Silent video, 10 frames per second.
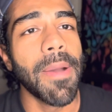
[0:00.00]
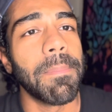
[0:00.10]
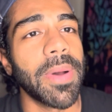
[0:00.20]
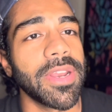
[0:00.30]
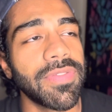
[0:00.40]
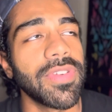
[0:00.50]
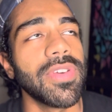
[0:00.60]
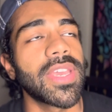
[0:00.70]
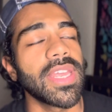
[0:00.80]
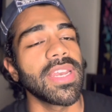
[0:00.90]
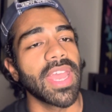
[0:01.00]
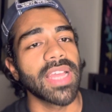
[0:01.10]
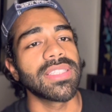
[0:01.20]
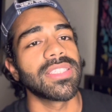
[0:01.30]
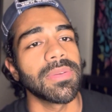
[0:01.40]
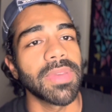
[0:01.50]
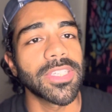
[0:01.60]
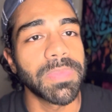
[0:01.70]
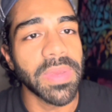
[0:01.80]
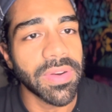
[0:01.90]
but if you can get some
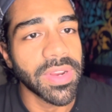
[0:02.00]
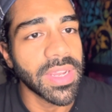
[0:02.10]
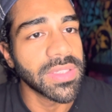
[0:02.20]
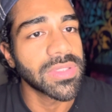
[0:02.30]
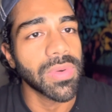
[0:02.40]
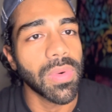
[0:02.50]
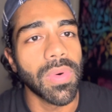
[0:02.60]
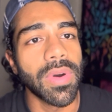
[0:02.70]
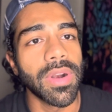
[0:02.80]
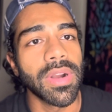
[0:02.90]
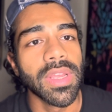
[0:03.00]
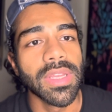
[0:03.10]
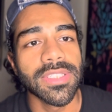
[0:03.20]
experience or